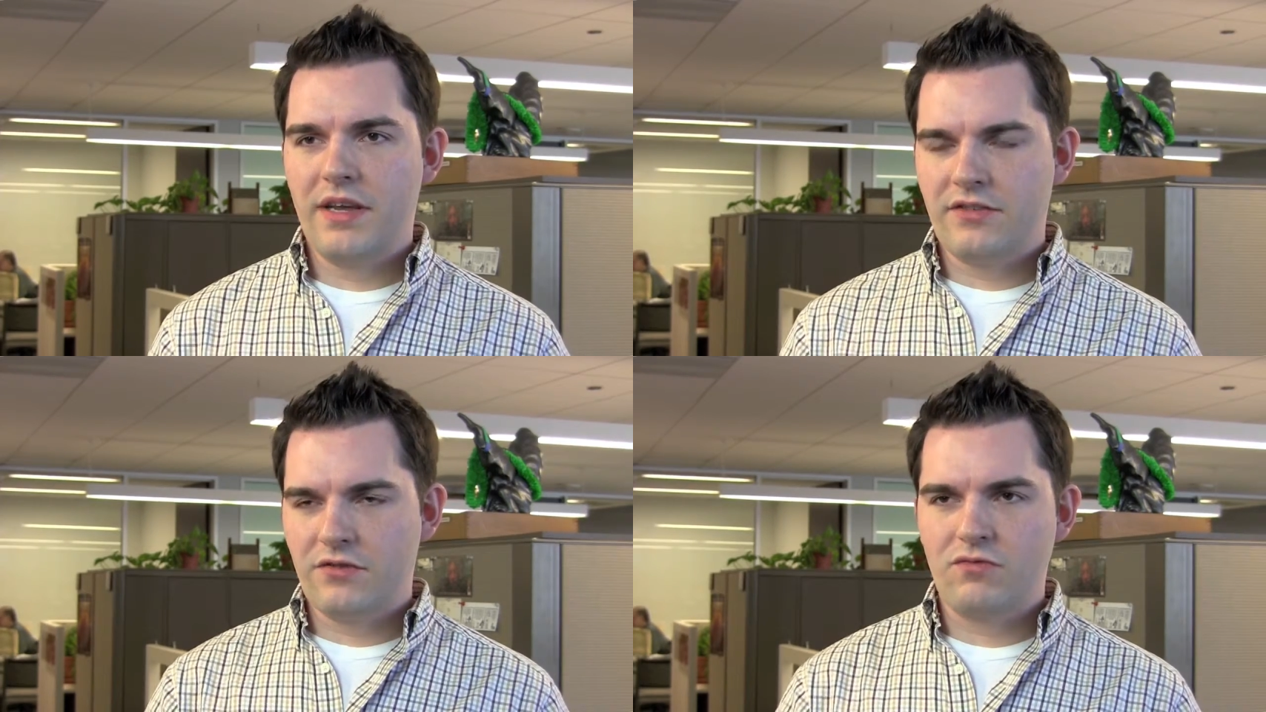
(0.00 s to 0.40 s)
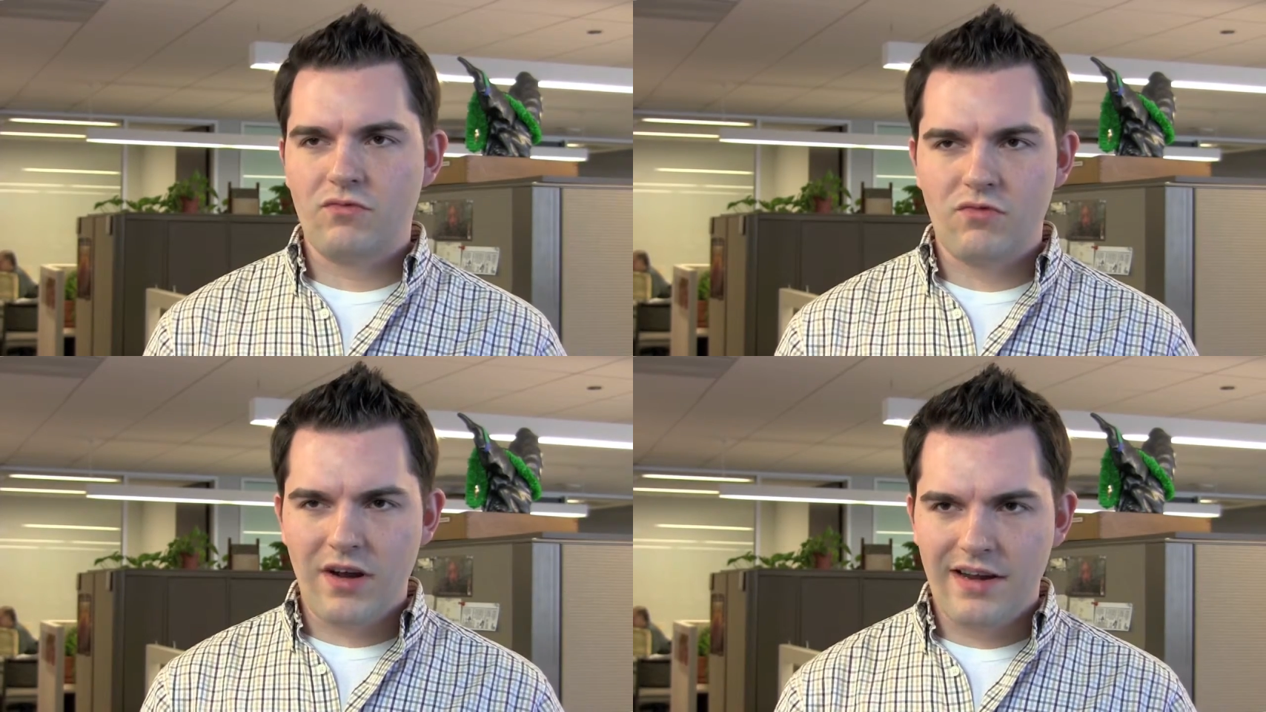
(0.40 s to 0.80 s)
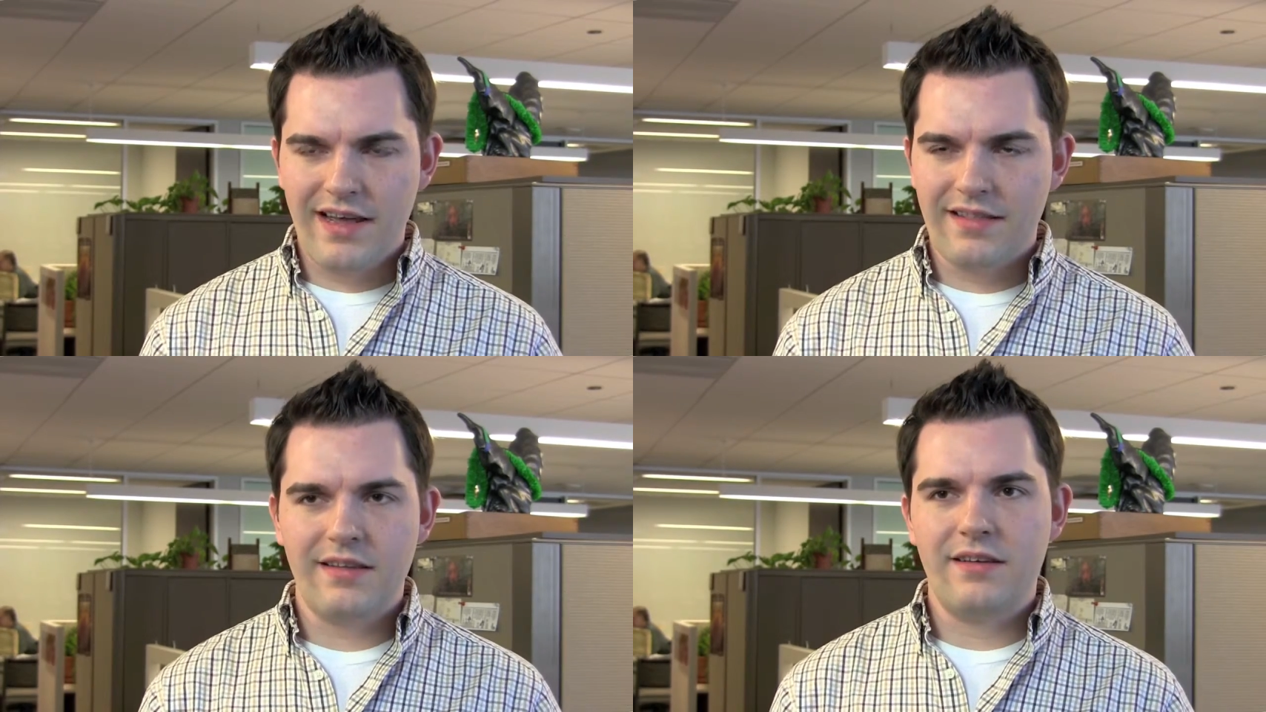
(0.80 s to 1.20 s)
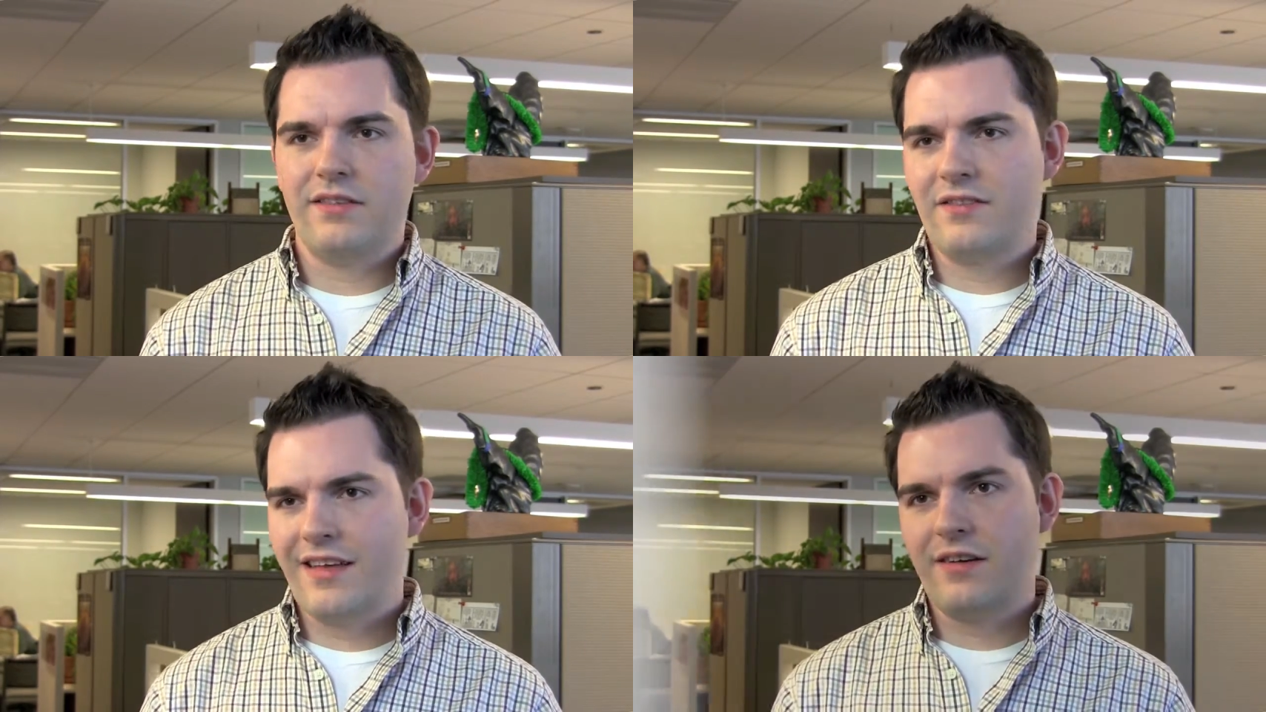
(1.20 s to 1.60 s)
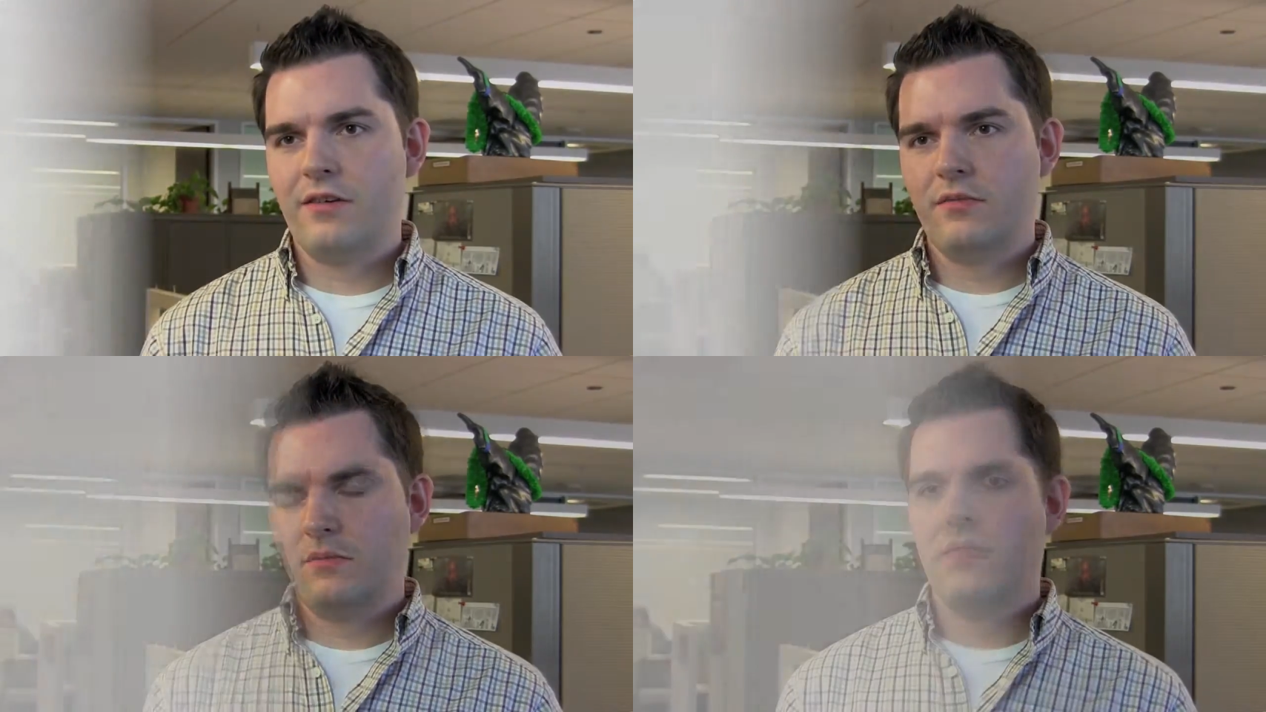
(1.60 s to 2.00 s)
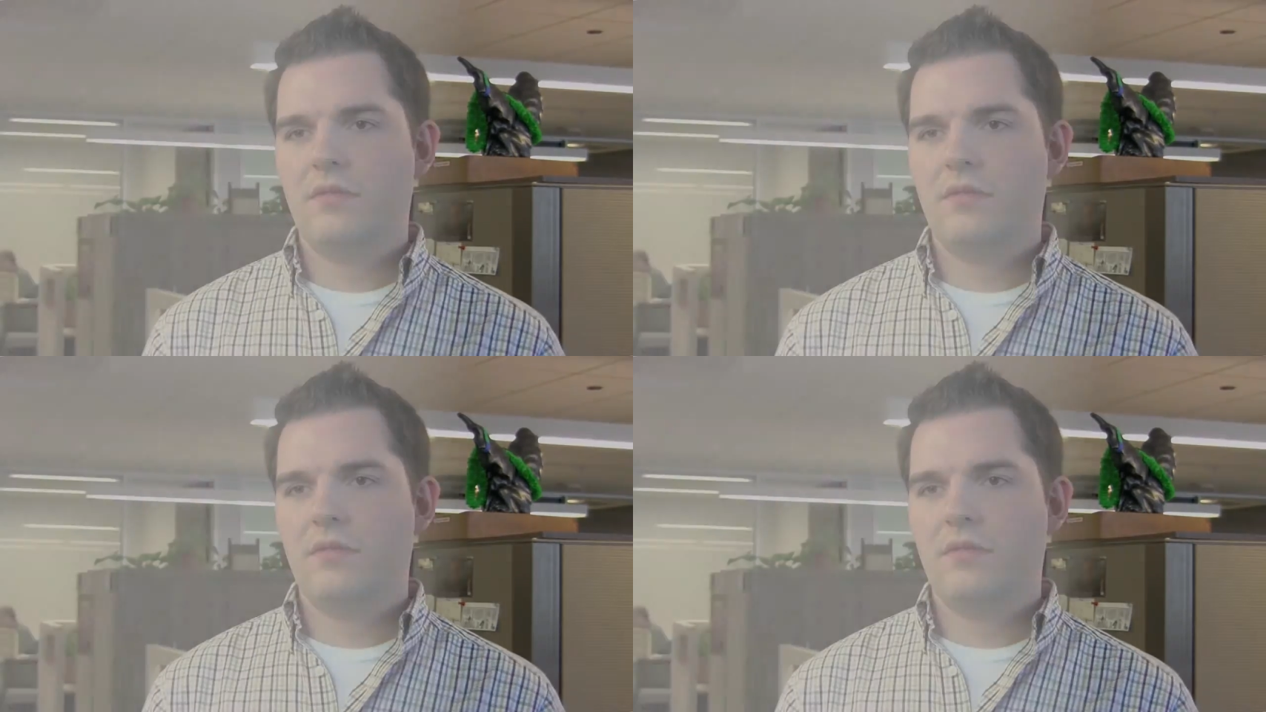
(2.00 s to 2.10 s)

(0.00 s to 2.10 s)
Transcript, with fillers: patient right at the center.